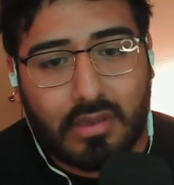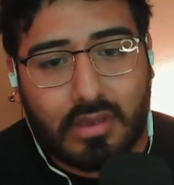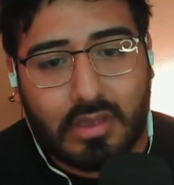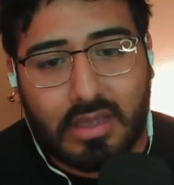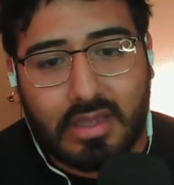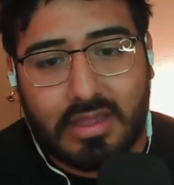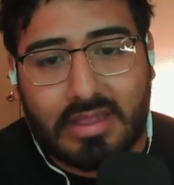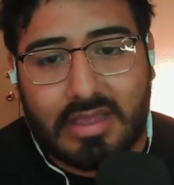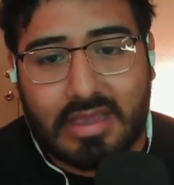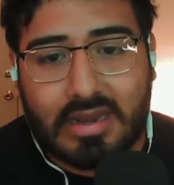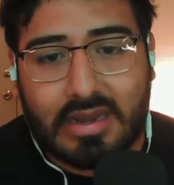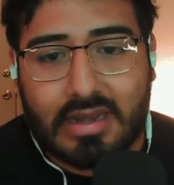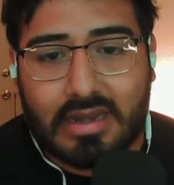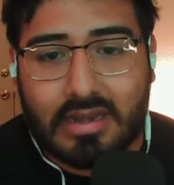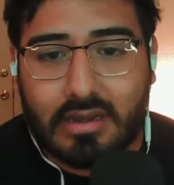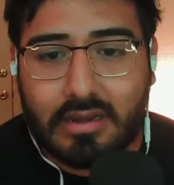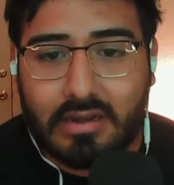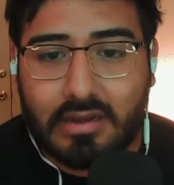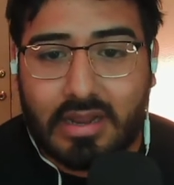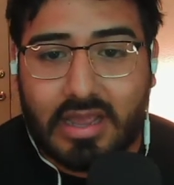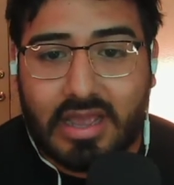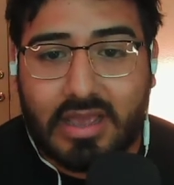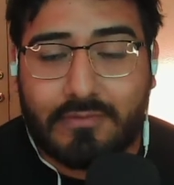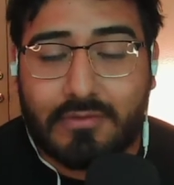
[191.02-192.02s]
And
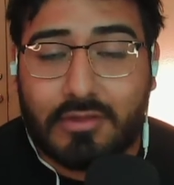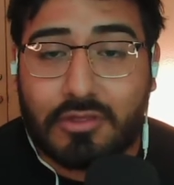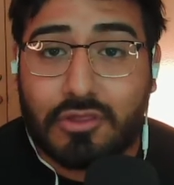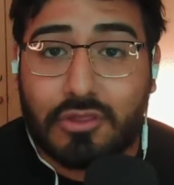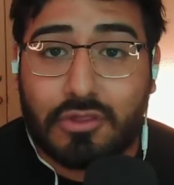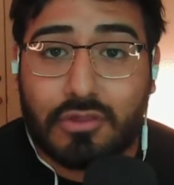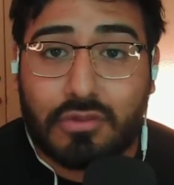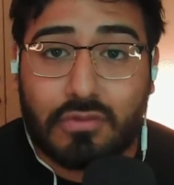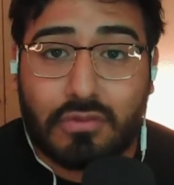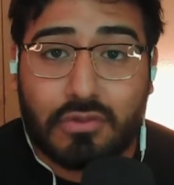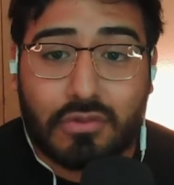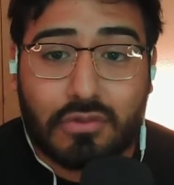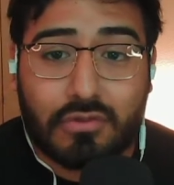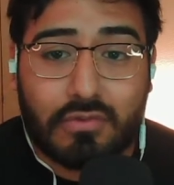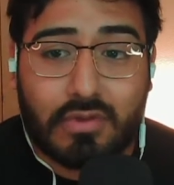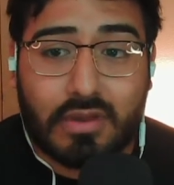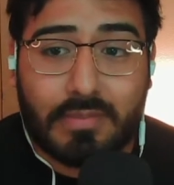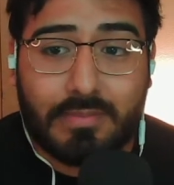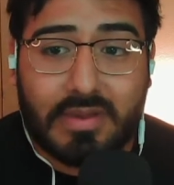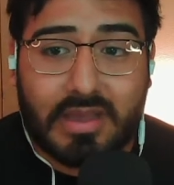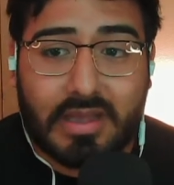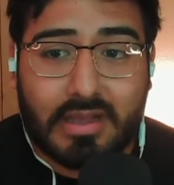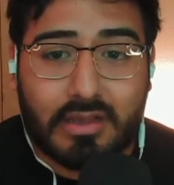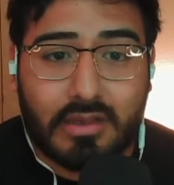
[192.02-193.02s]
then have it shoot
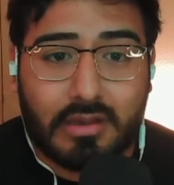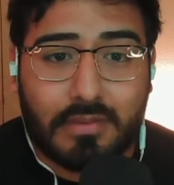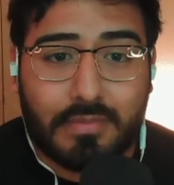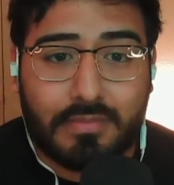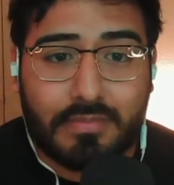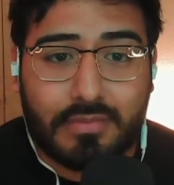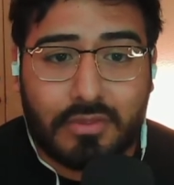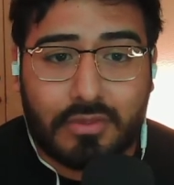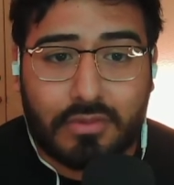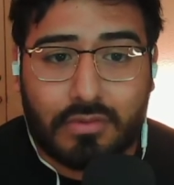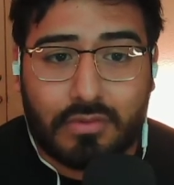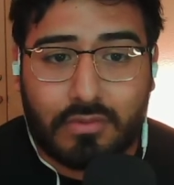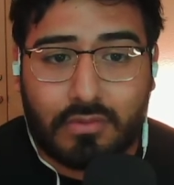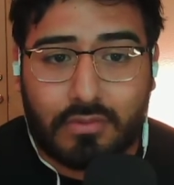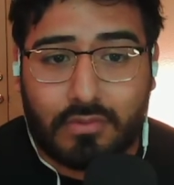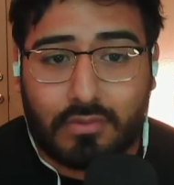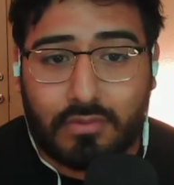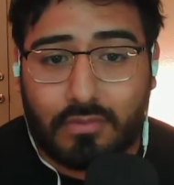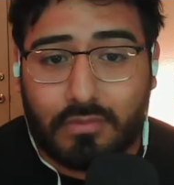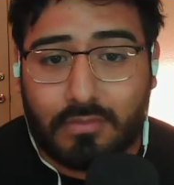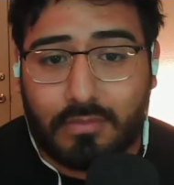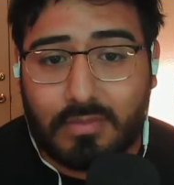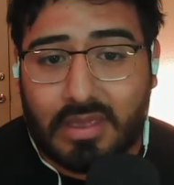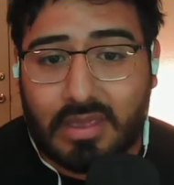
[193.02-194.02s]
straight back up
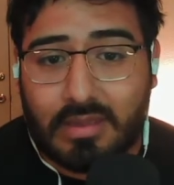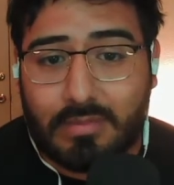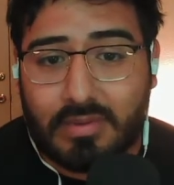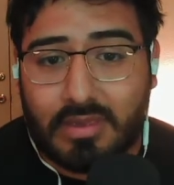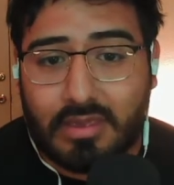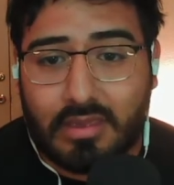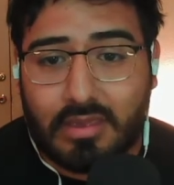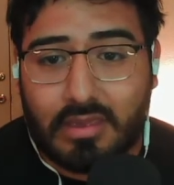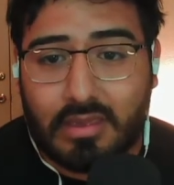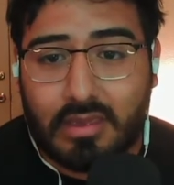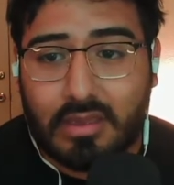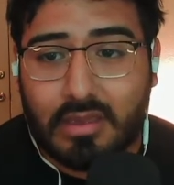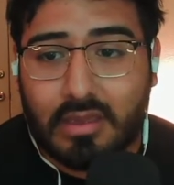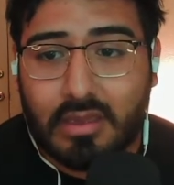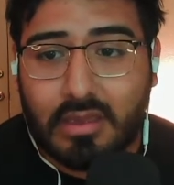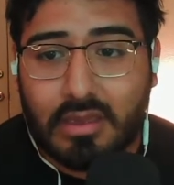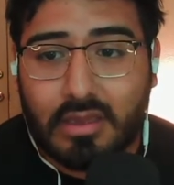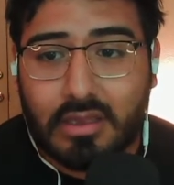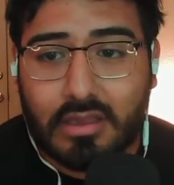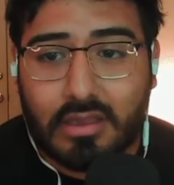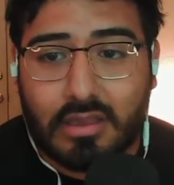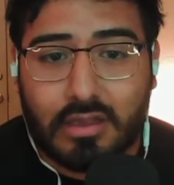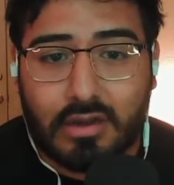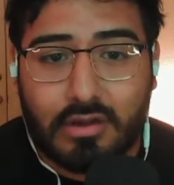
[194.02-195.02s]
to maybe,
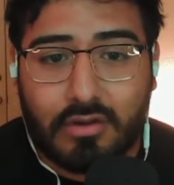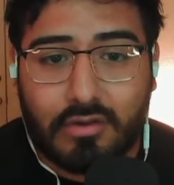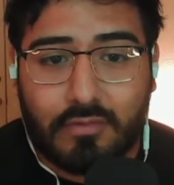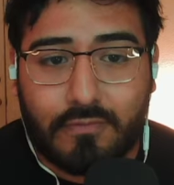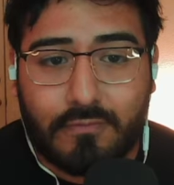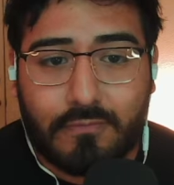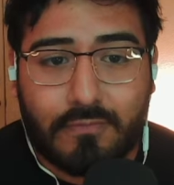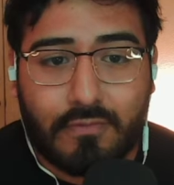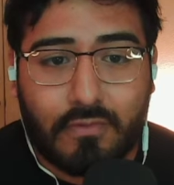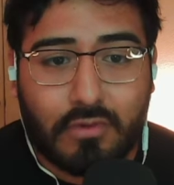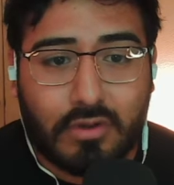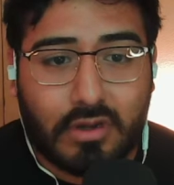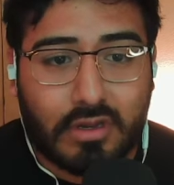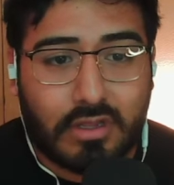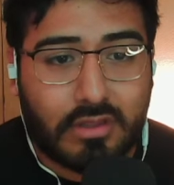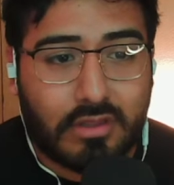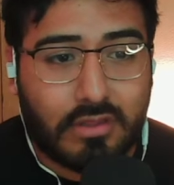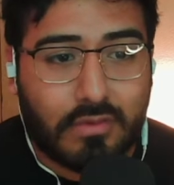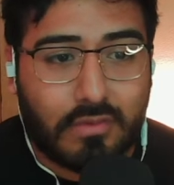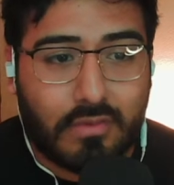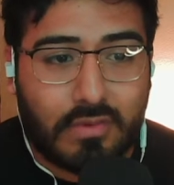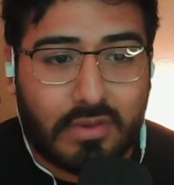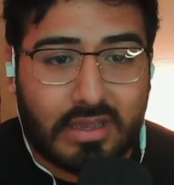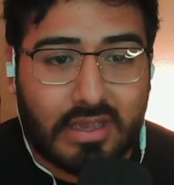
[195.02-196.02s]

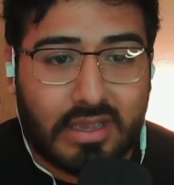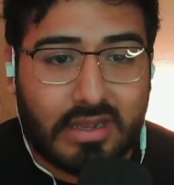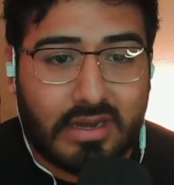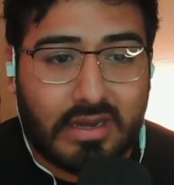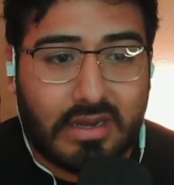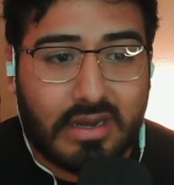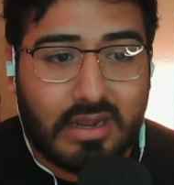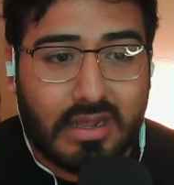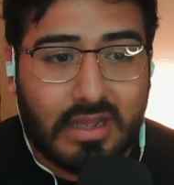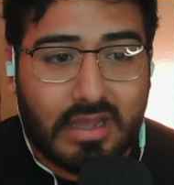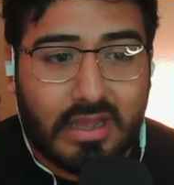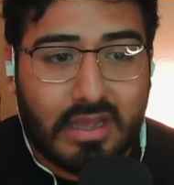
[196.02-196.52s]
42 again.